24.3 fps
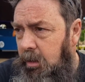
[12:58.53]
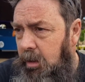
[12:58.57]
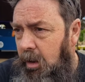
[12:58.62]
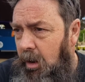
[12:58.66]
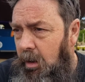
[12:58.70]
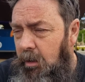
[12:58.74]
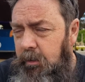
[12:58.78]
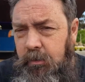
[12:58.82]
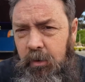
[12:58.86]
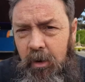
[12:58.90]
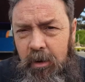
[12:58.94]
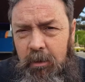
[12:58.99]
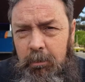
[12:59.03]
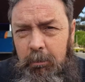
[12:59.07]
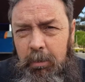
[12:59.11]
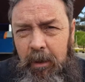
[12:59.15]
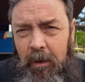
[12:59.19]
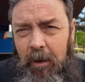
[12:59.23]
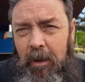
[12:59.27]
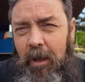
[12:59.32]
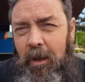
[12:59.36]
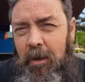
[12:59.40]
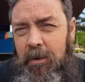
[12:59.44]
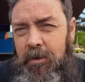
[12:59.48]
I drank a
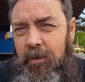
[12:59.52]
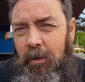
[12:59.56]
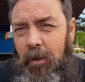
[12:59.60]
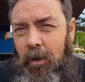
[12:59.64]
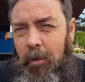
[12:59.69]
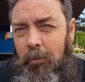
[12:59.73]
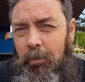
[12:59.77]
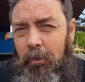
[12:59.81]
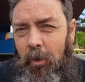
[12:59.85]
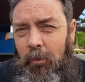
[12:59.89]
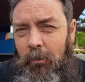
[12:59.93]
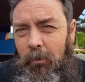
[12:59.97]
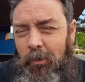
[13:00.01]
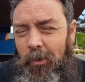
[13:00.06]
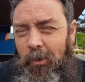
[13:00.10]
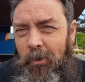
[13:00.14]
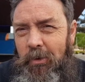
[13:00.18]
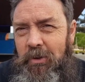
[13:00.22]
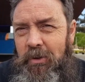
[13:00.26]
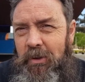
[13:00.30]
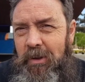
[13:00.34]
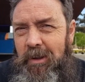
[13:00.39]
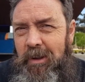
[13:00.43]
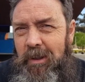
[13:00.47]
bit last night. I'm not real
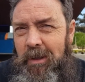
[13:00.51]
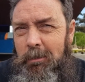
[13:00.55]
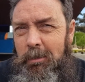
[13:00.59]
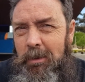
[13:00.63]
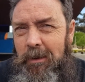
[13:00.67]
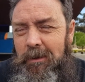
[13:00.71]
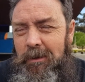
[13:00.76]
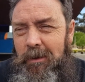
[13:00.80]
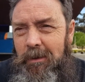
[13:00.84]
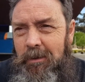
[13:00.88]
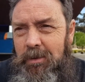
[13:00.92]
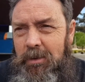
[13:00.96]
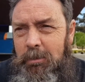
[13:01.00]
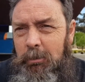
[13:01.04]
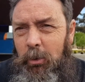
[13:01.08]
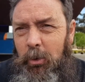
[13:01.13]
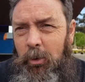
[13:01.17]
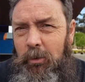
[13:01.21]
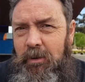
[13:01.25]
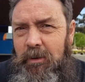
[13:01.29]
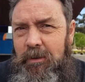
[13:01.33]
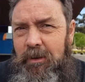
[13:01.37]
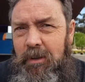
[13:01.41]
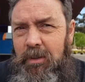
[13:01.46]
seedy, but it's more
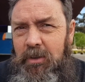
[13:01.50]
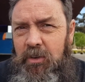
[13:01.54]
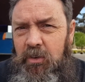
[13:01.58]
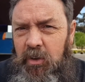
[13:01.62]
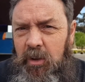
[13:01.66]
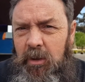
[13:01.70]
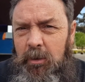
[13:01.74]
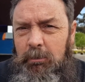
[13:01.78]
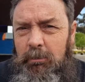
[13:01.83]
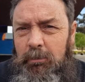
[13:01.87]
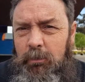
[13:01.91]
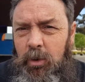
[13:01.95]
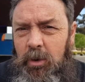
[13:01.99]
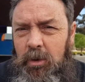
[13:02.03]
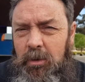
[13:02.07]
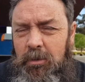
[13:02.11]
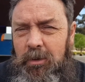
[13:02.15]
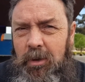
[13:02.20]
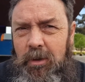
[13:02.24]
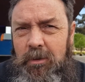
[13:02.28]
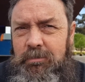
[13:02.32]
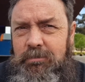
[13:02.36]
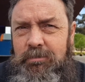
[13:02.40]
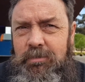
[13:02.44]
of I didn't sleep well.
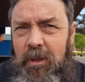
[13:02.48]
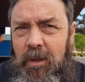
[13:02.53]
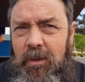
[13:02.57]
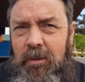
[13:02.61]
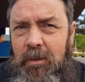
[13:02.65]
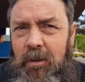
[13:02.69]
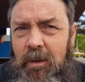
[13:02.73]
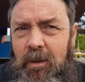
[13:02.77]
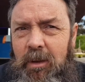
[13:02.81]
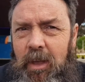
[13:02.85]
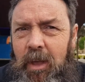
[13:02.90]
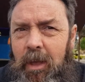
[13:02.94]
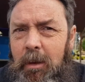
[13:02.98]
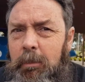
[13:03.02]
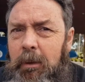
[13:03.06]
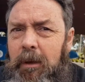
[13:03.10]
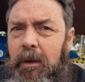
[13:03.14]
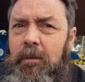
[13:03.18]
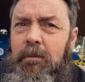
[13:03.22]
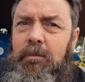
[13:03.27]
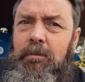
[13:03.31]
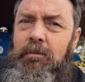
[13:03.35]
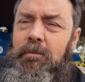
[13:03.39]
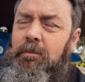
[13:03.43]
I don't like
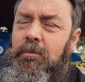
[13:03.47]
camping